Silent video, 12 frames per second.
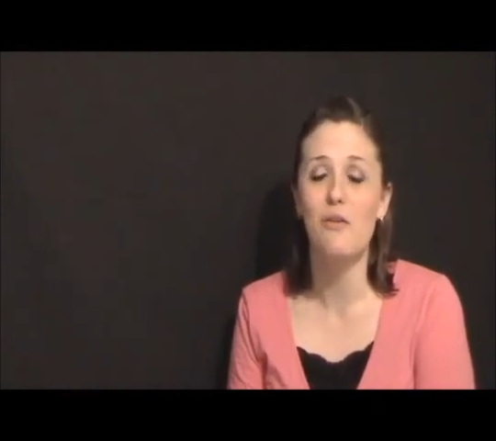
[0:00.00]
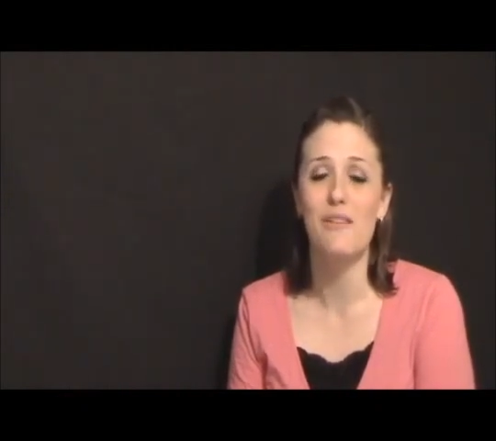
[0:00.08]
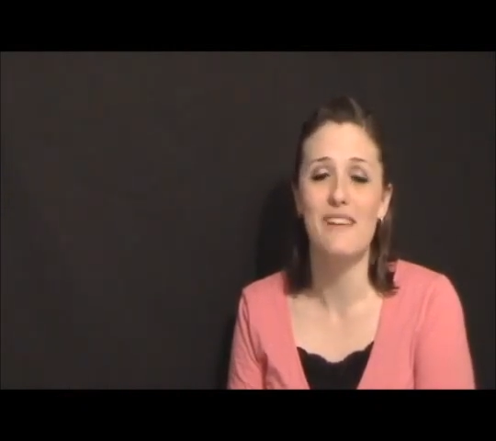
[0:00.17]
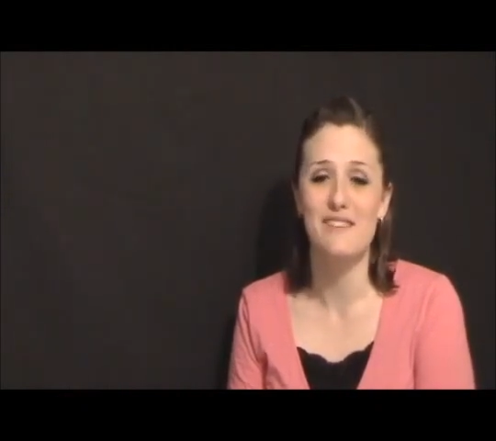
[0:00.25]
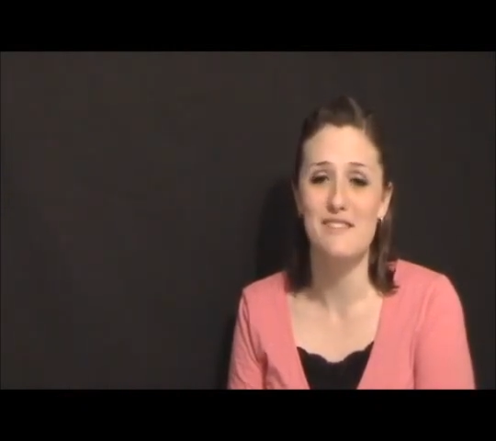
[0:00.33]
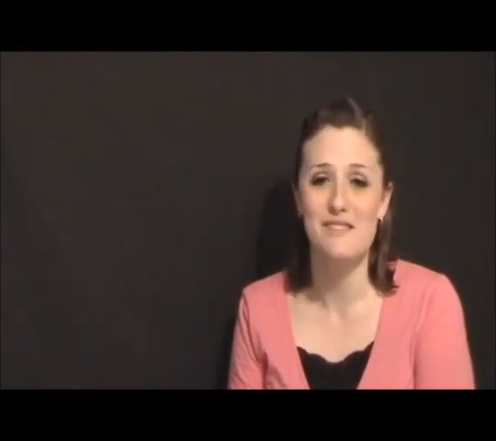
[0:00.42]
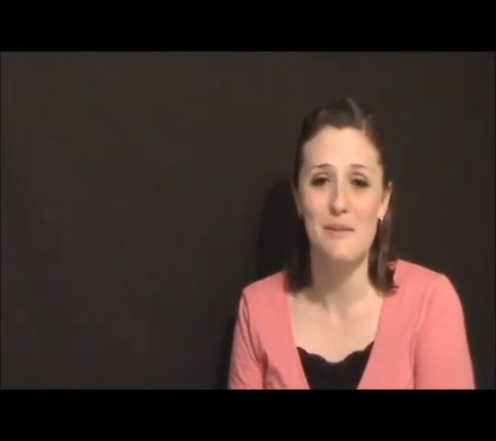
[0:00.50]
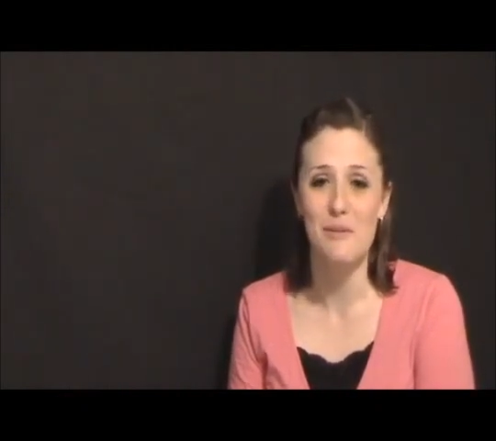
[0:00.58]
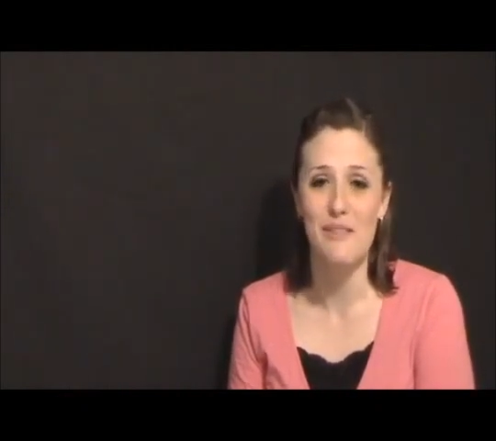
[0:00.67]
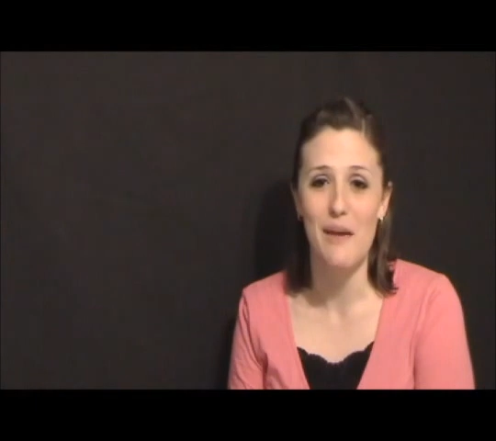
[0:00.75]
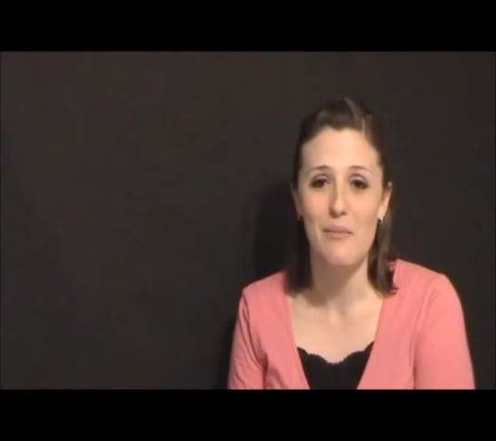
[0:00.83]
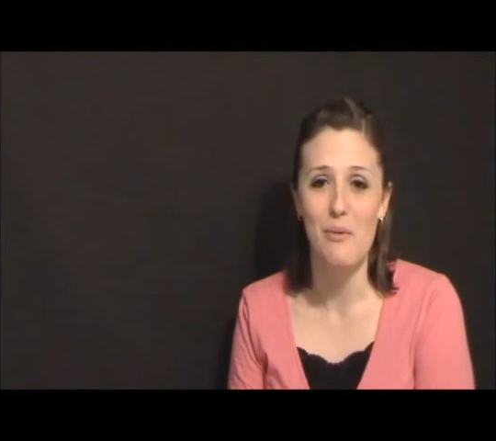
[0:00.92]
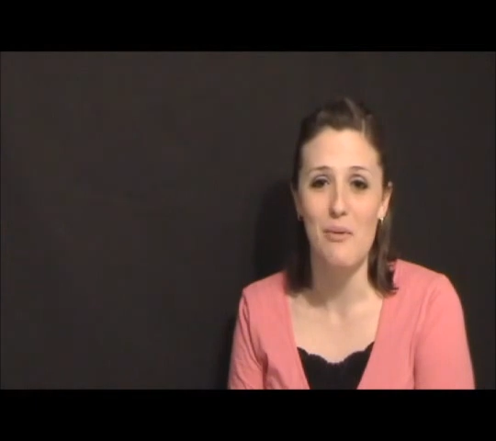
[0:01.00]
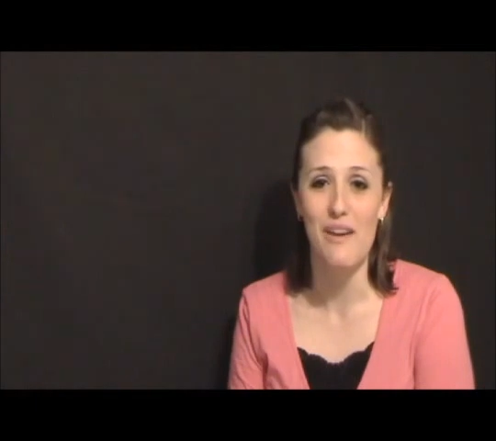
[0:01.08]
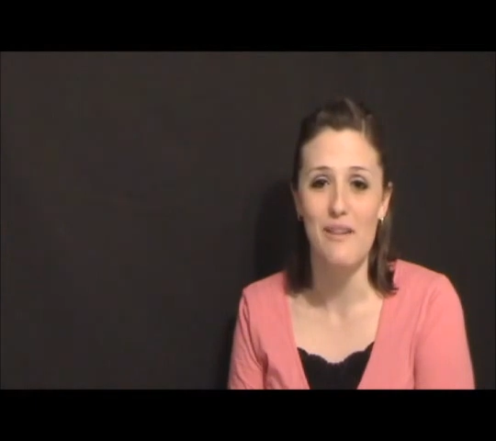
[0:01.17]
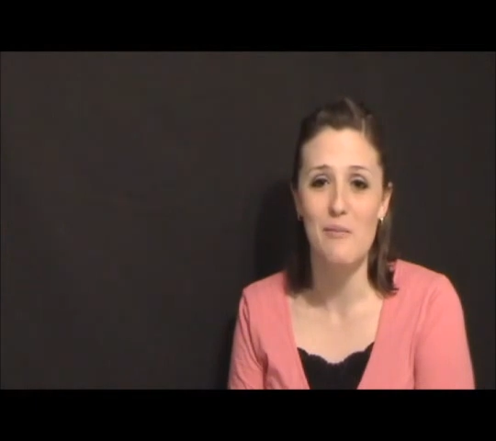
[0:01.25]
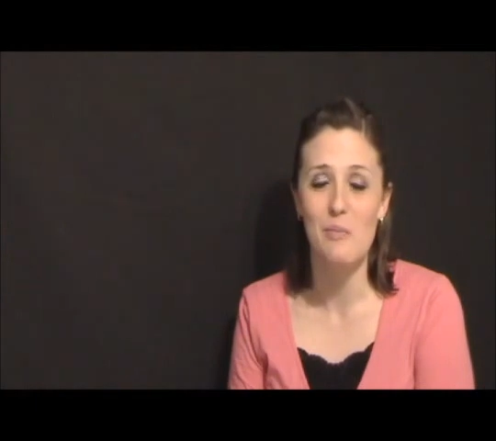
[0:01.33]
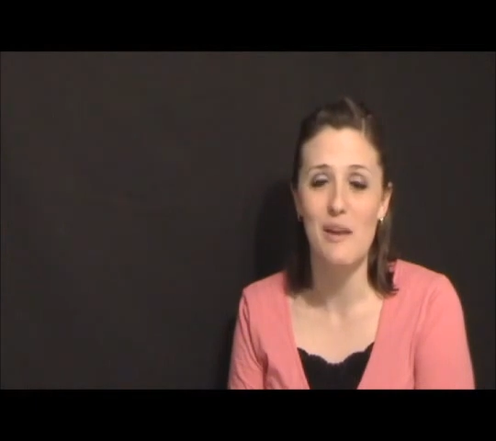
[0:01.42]
relationship at that
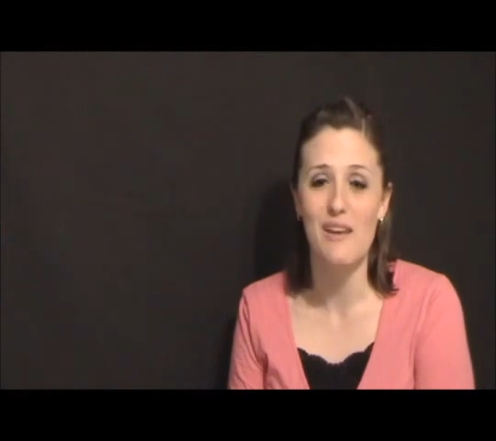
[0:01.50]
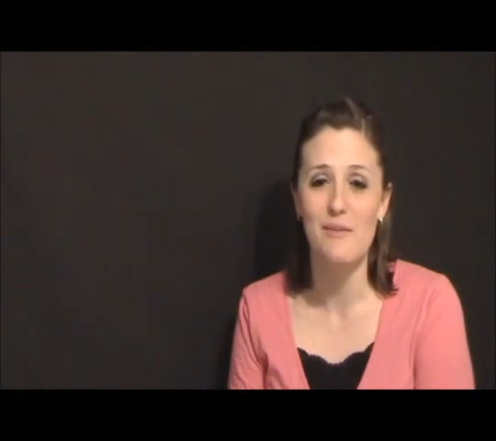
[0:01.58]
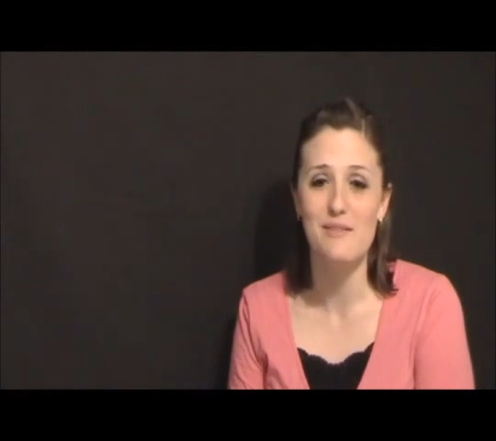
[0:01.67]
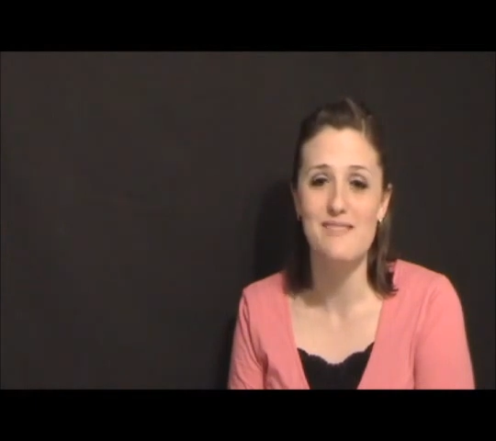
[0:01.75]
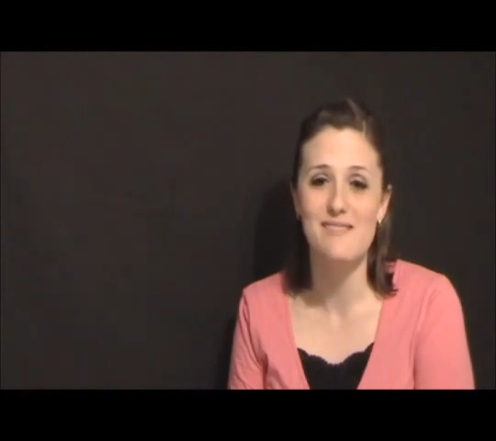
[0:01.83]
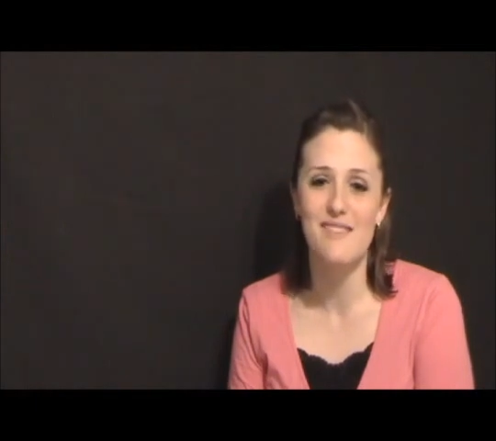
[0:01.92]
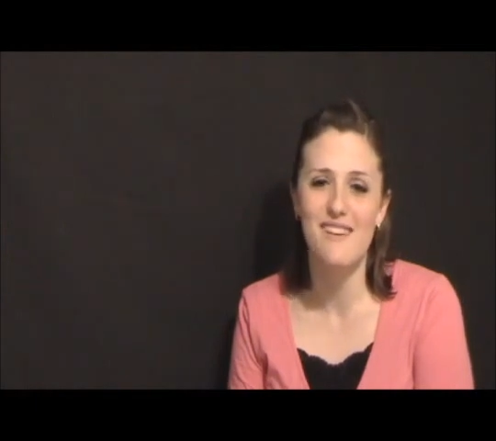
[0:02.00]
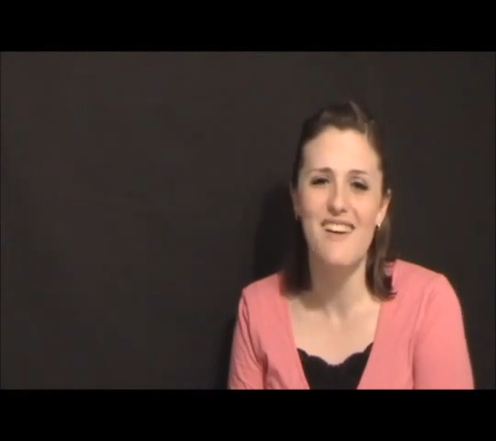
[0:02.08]
point, but it was